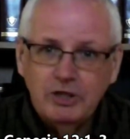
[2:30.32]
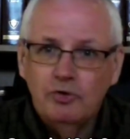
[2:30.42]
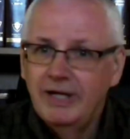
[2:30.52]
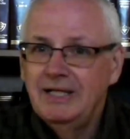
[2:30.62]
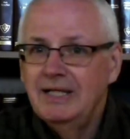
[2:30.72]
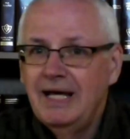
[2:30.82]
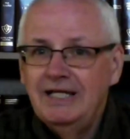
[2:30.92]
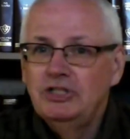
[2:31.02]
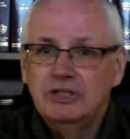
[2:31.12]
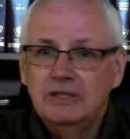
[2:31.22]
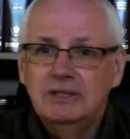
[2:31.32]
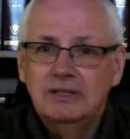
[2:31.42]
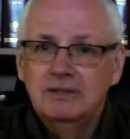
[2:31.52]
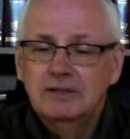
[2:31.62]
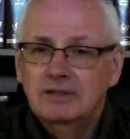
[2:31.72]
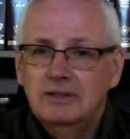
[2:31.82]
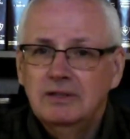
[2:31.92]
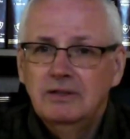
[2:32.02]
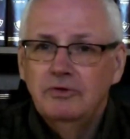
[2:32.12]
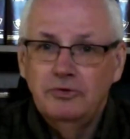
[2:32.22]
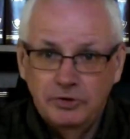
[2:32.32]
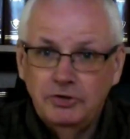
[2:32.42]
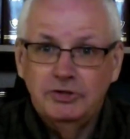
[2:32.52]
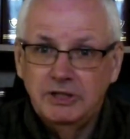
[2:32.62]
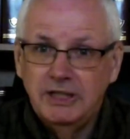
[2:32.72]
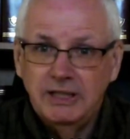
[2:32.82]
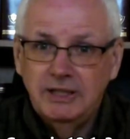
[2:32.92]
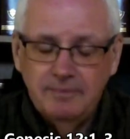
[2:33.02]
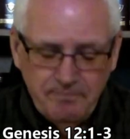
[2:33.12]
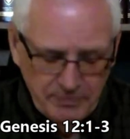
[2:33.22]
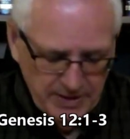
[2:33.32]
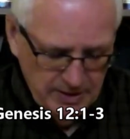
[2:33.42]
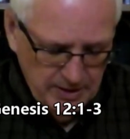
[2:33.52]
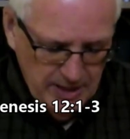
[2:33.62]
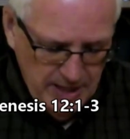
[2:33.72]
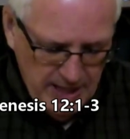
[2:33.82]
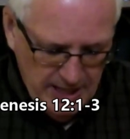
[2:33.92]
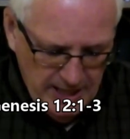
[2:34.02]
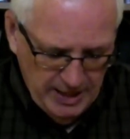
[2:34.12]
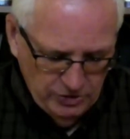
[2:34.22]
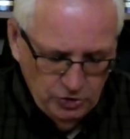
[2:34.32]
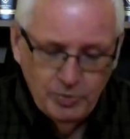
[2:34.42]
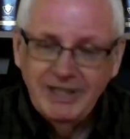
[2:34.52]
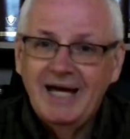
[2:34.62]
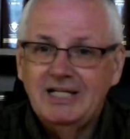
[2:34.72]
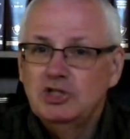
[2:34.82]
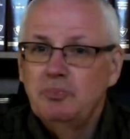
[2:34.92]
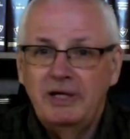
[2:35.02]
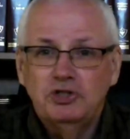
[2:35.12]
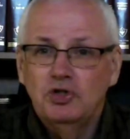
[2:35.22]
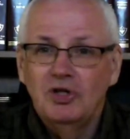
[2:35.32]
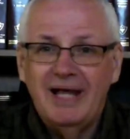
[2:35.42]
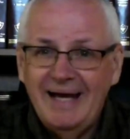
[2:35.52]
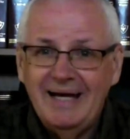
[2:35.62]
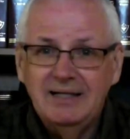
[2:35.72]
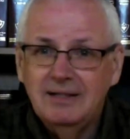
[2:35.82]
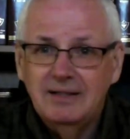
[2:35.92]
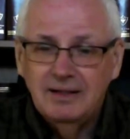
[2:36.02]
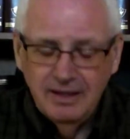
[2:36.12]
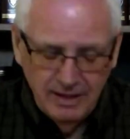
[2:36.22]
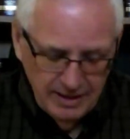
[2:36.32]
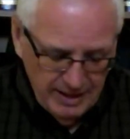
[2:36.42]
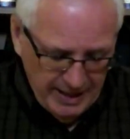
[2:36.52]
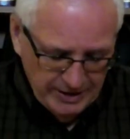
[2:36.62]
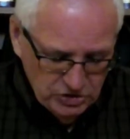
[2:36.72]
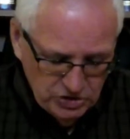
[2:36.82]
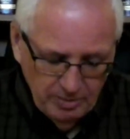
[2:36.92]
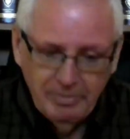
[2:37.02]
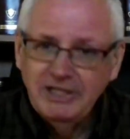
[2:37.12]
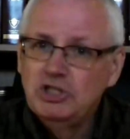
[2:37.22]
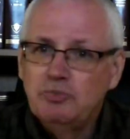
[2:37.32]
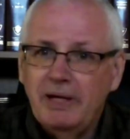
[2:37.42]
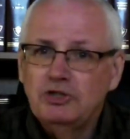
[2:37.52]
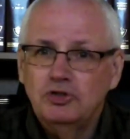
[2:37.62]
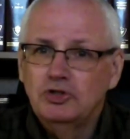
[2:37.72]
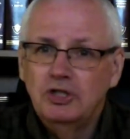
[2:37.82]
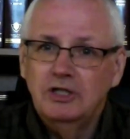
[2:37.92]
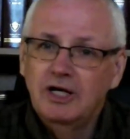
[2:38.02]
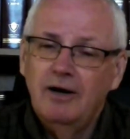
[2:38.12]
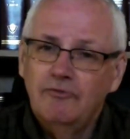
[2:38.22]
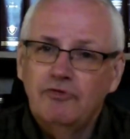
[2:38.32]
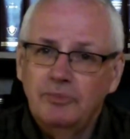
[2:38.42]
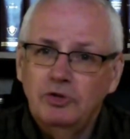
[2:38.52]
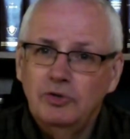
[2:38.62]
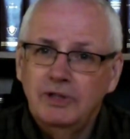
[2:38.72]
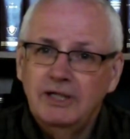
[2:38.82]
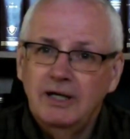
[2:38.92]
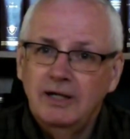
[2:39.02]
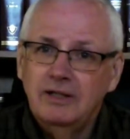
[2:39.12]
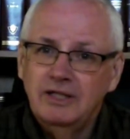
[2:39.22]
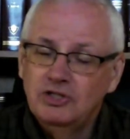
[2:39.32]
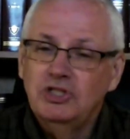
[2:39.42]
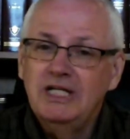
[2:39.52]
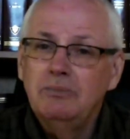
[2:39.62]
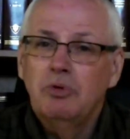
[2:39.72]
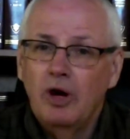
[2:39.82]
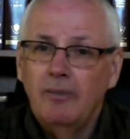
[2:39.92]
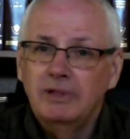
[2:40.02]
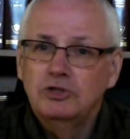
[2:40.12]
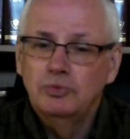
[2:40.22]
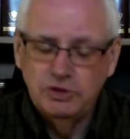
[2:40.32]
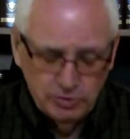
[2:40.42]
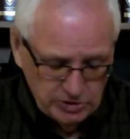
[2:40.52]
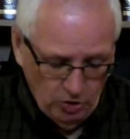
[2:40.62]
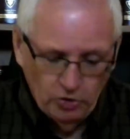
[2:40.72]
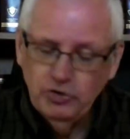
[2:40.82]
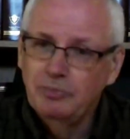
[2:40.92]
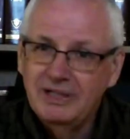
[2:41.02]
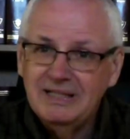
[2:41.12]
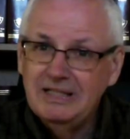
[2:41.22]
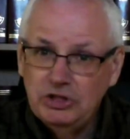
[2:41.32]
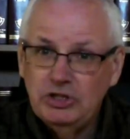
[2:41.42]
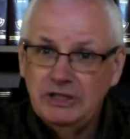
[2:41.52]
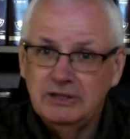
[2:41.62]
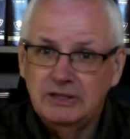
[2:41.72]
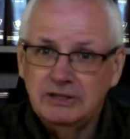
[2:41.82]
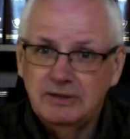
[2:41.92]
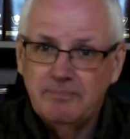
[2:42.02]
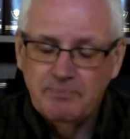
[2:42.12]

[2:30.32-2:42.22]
a great nation through your seed, and you would get a special land, and somebody special is going to come from you, eh, eh, the seed promise, which was ultimately Jesus.